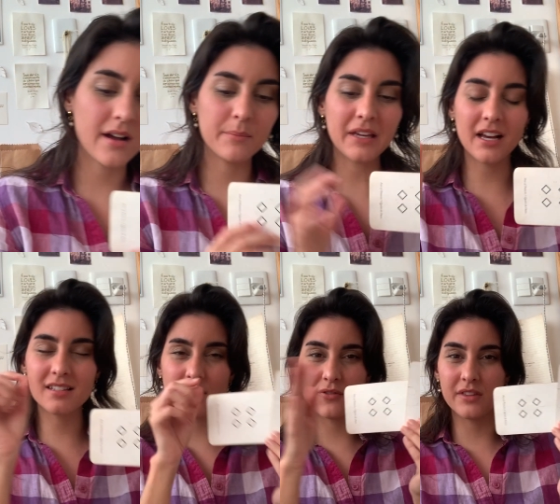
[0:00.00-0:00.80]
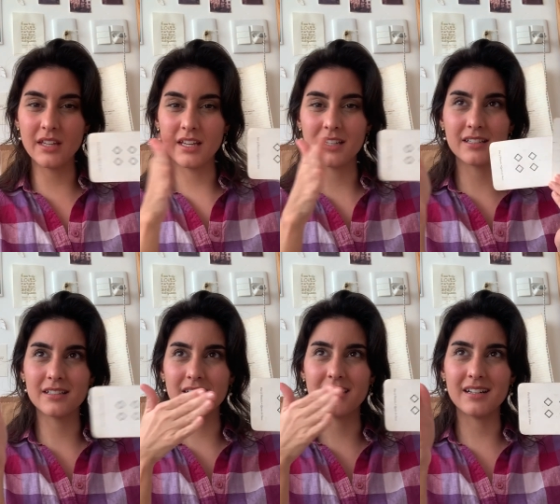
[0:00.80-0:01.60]
because of the
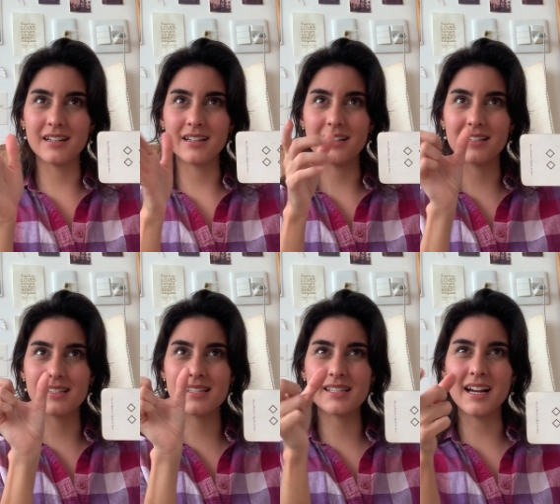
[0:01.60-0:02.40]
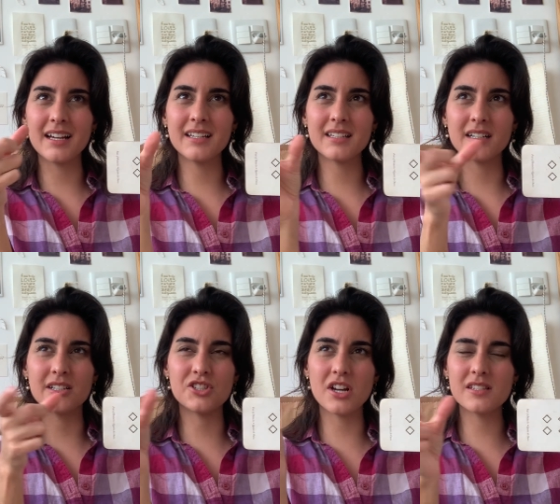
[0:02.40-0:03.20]
side
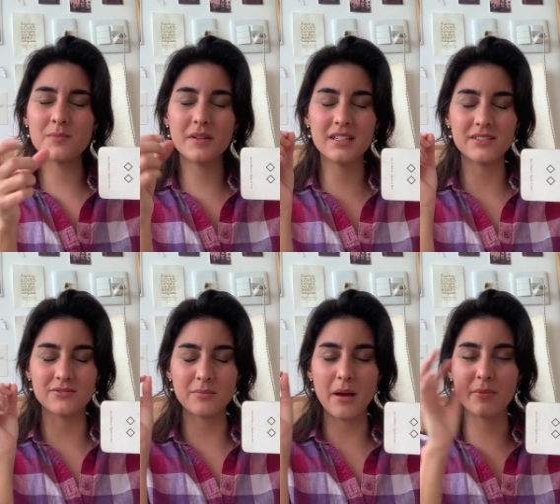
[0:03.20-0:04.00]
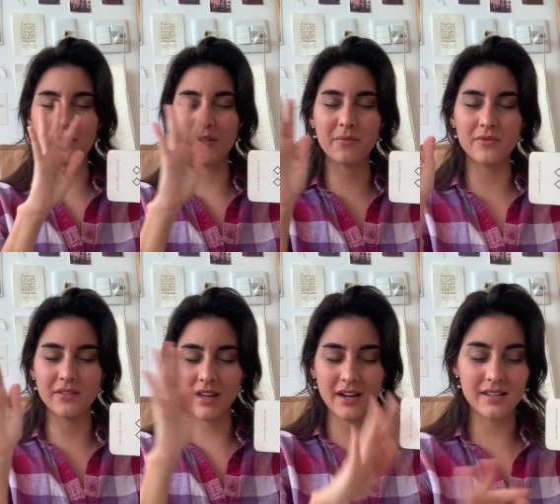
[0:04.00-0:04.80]
adjustment, remember from
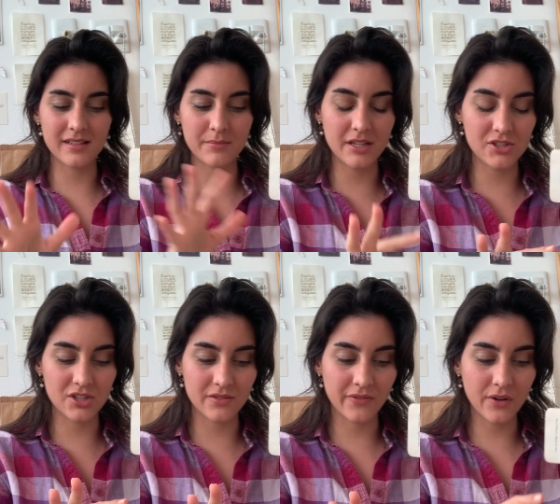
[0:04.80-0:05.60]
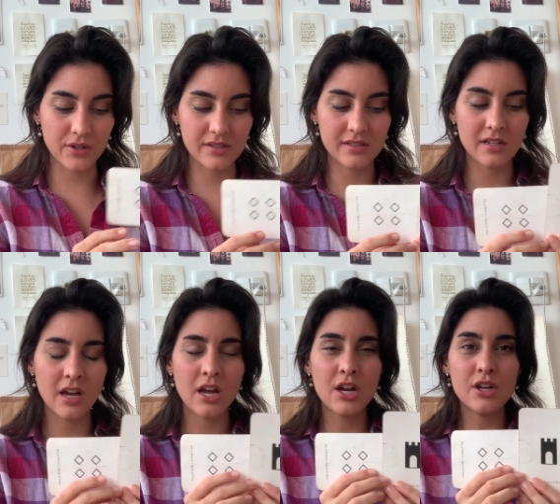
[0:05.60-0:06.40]
that I mentioned first.
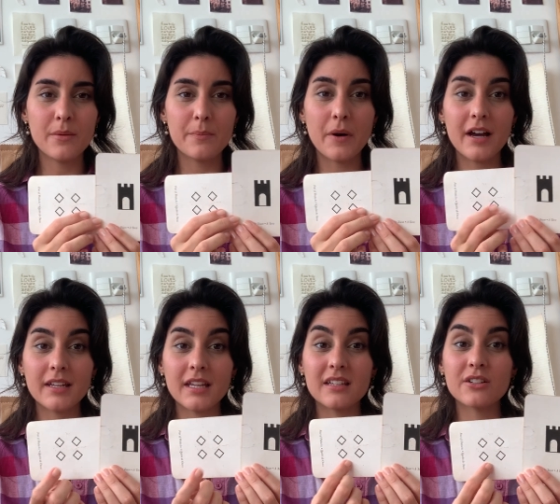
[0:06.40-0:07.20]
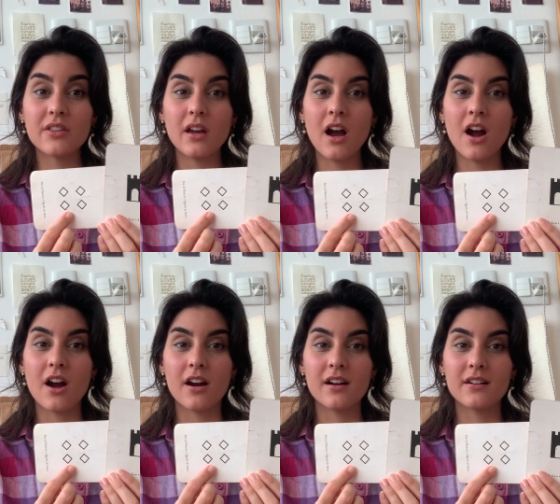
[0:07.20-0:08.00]
But here they
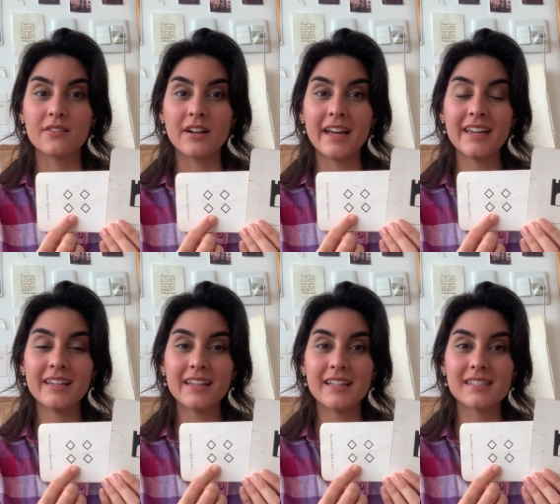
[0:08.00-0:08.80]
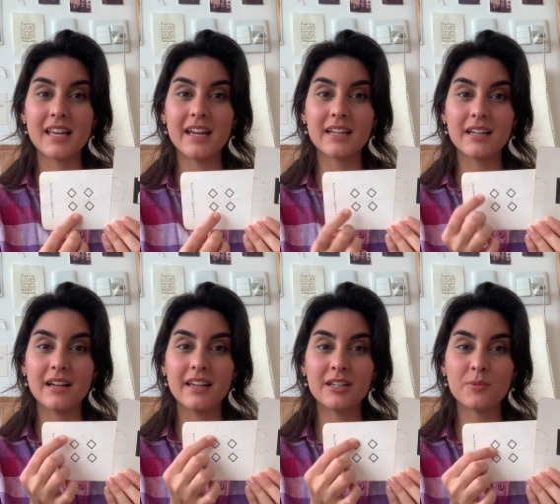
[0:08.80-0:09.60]
are, right? It's like
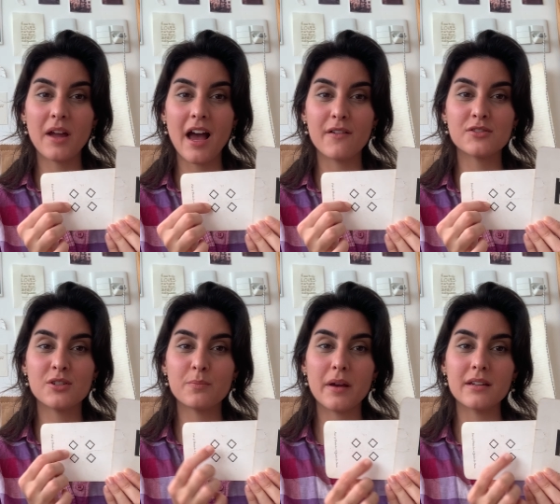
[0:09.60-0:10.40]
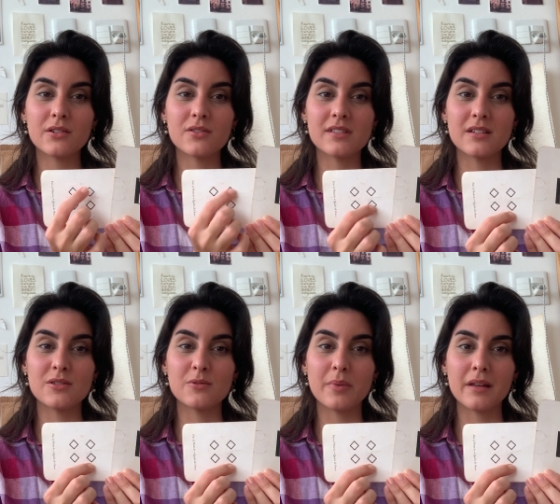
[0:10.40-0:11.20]
here we have 2 pentacles and
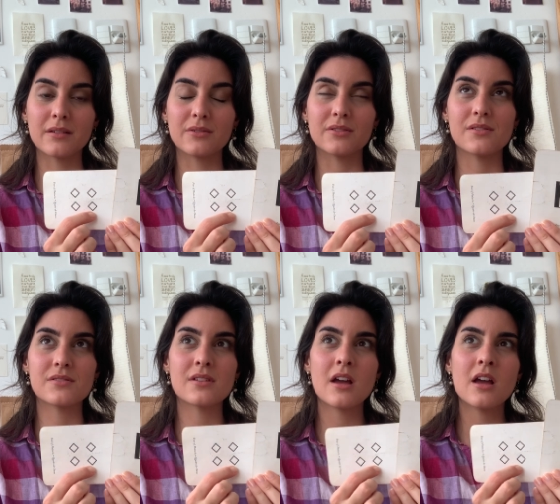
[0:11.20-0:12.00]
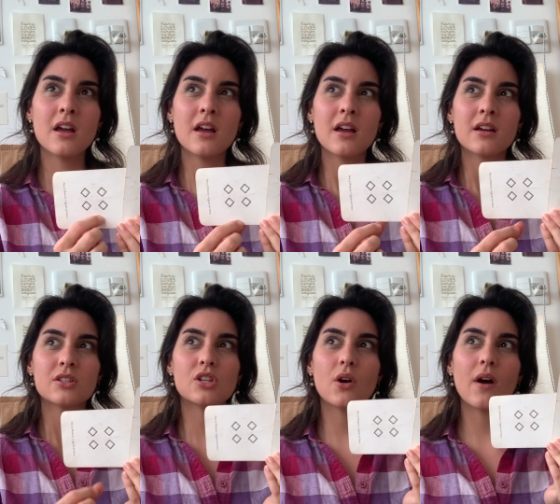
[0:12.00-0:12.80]
2 pentacles.
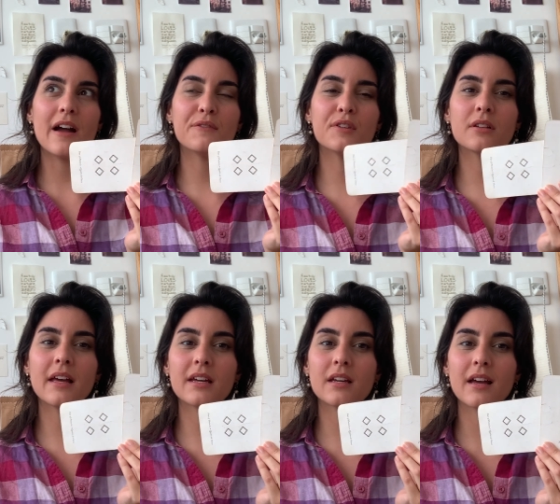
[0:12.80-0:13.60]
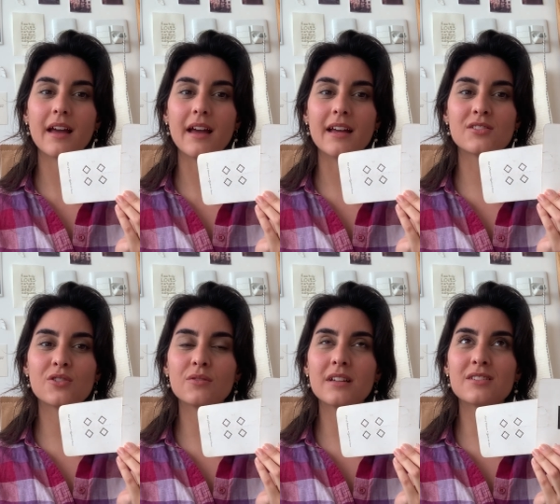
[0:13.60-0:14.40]
So I feel like as
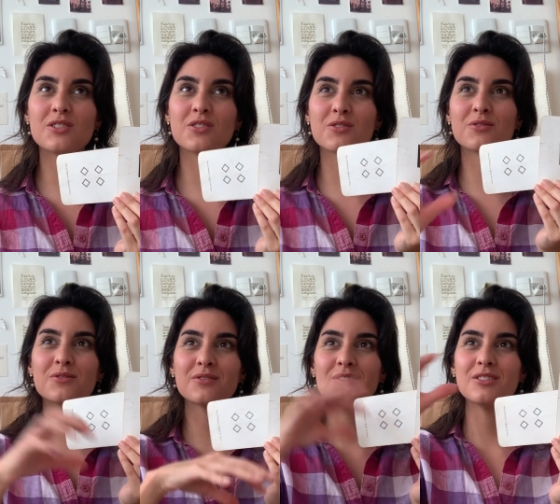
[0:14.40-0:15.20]
soon as you